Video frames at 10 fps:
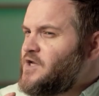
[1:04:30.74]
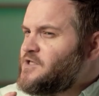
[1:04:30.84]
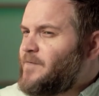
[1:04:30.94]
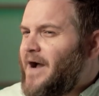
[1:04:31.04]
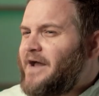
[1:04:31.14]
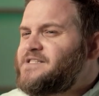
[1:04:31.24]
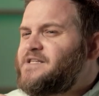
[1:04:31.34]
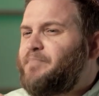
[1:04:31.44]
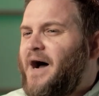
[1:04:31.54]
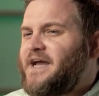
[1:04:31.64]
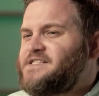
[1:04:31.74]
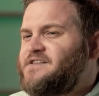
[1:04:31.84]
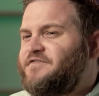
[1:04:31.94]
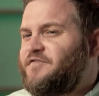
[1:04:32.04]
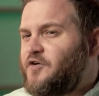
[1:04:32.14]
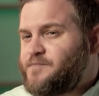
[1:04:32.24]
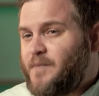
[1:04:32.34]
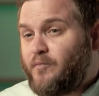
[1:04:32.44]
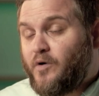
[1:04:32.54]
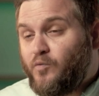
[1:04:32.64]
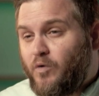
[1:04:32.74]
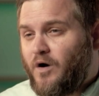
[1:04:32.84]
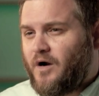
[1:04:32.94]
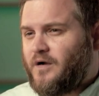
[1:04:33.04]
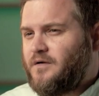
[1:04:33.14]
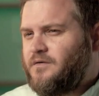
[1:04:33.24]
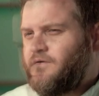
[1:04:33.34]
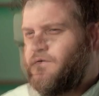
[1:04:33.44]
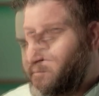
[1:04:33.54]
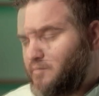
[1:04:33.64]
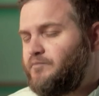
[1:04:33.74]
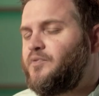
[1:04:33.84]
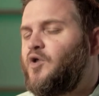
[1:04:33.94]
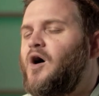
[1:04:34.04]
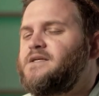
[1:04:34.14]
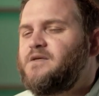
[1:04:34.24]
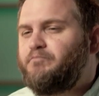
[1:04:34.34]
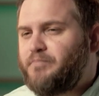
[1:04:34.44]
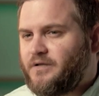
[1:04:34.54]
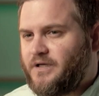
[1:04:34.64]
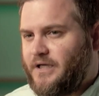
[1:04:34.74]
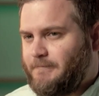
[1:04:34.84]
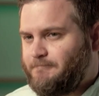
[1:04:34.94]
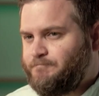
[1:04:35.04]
So how does the bias of false memory work? Plausibility.